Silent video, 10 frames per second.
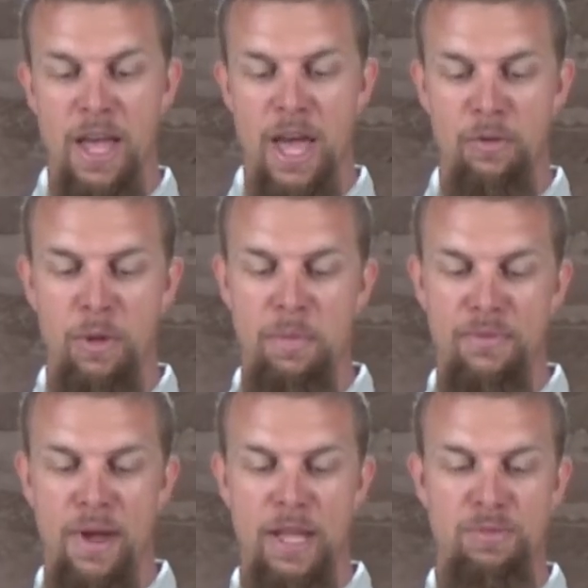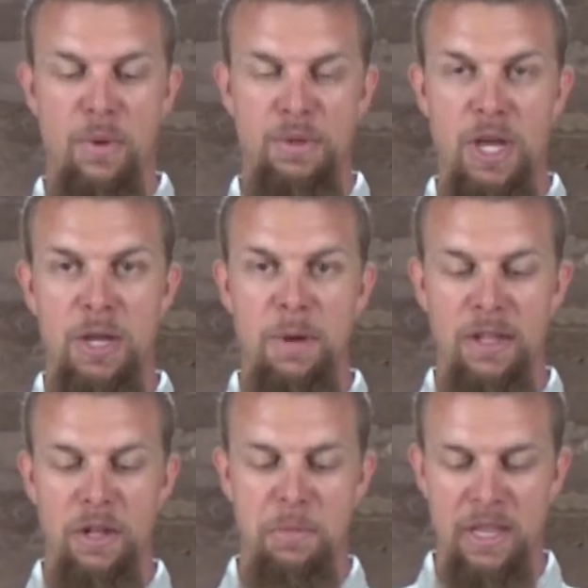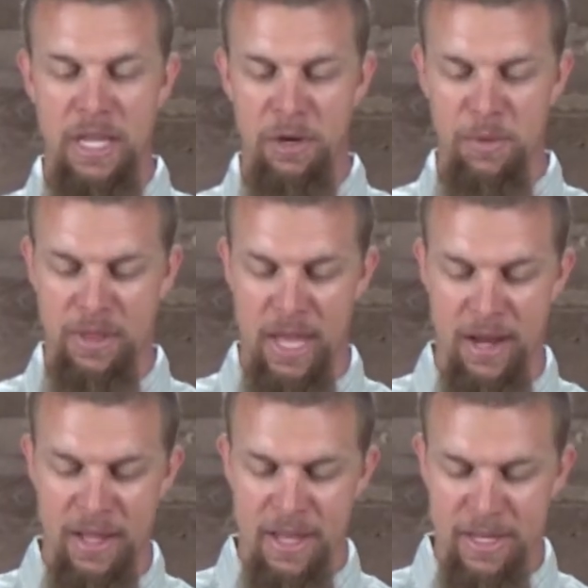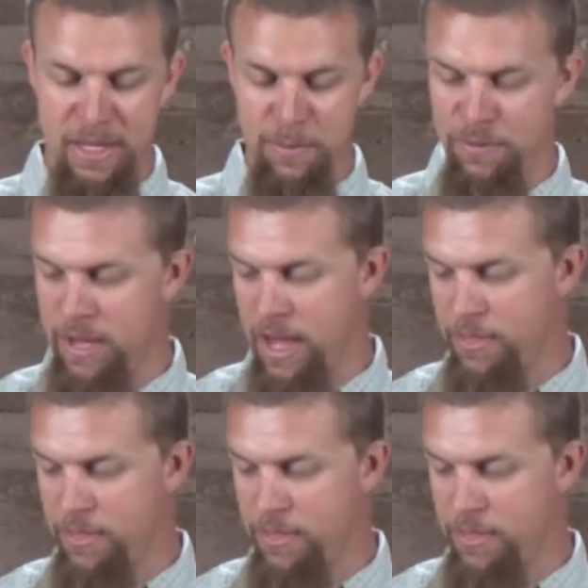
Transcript: and it really provides what we'll talk about a little bit later with that deep V.